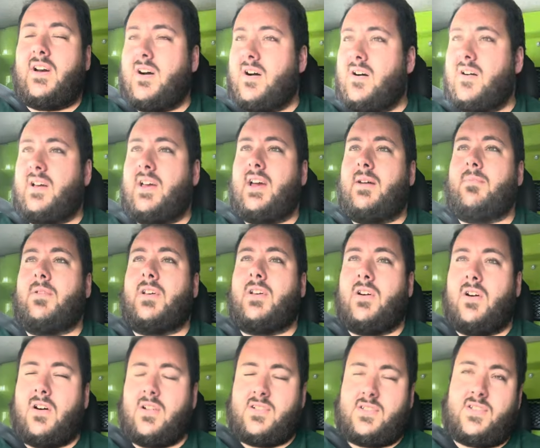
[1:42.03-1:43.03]
oh yeah, my
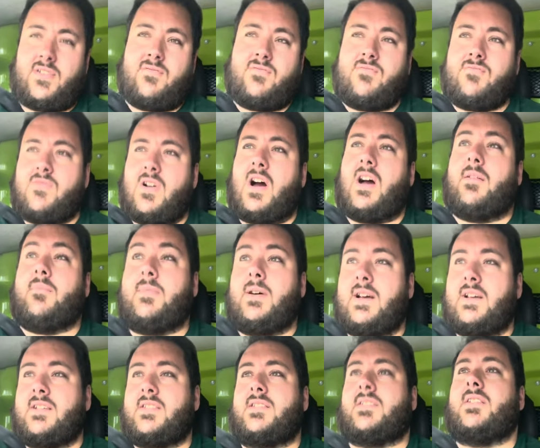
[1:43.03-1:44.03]
garden's a right
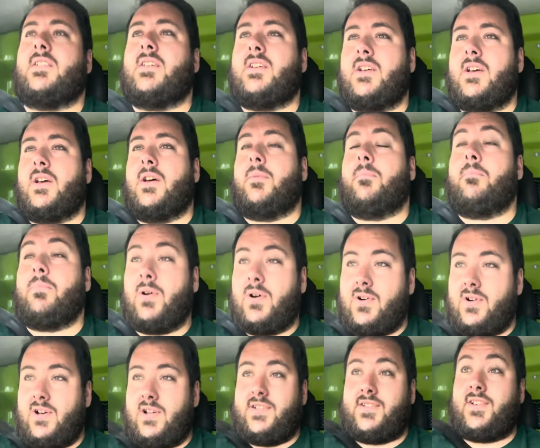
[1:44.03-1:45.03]
mess, but
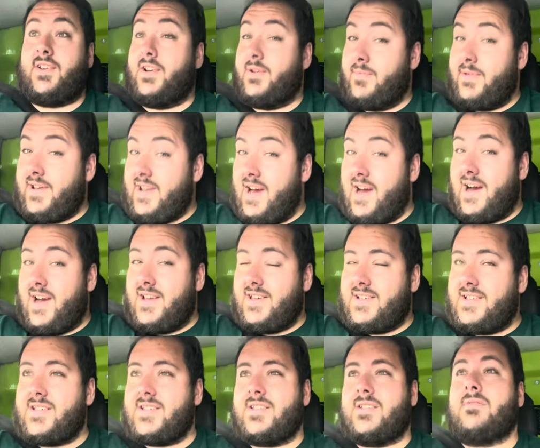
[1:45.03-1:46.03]
it's gonna be
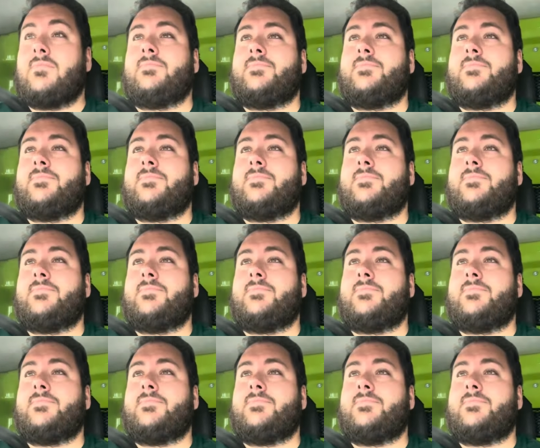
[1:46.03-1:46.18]
nice,